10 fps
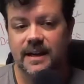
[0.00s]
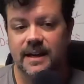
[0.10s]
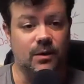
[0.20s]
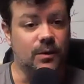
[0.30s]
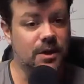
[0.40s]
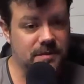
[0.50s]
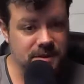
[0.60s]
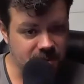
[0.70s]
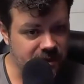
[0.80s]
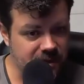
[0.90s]
get rid of
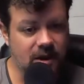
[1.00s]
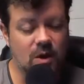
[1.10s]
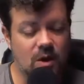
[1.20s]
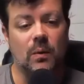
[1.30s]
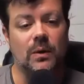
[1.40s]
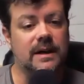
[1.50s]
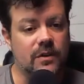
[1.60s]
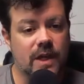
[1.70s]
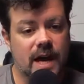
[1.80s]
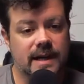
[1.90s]
something,
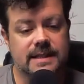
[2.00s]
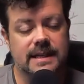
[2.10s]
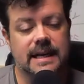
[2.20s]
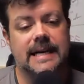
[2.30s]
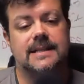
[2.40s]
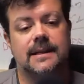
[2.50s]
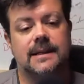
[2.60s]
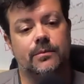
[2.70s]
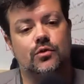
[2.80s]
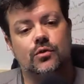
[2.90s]
whatever that is. It has
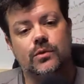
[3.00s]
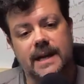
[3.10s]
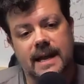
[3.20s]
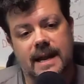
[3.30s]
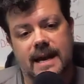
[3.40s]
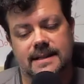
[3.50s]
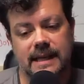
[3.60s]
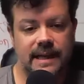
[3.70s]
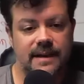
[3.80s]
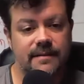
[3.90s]
to
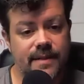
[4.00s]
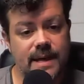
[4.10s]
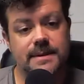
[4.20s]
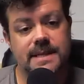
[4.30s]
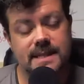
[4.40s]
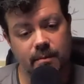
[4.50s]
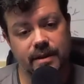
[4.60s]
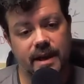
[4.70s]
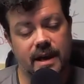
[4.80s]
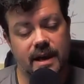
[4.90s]
give them
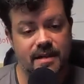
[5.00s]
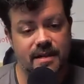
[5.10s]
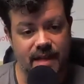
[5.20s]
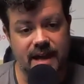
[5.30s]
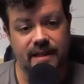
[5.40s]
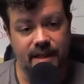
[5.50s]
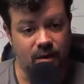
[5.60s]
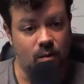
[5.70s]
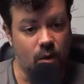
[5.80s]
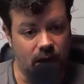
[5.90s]
something that they
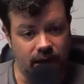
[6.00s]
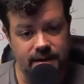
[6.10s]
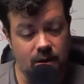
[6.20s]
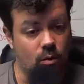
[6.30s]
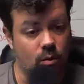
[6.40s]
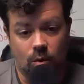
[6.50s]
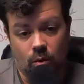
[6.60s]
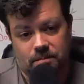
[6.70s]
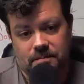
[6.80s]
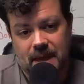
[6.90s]
want,
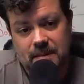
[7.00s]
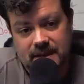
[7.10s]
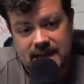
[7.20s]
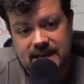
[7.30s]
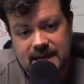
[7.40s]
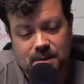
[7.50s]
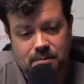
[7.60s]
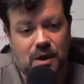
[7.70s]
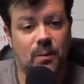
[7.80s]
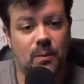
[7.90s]
or maybe take
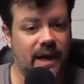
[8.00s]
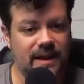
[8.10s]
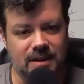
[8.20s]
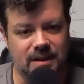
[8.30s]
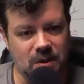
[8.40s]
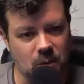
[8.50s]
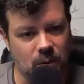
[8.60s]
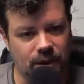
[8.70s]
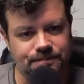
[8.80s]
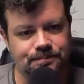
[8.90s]
something away that they don't want.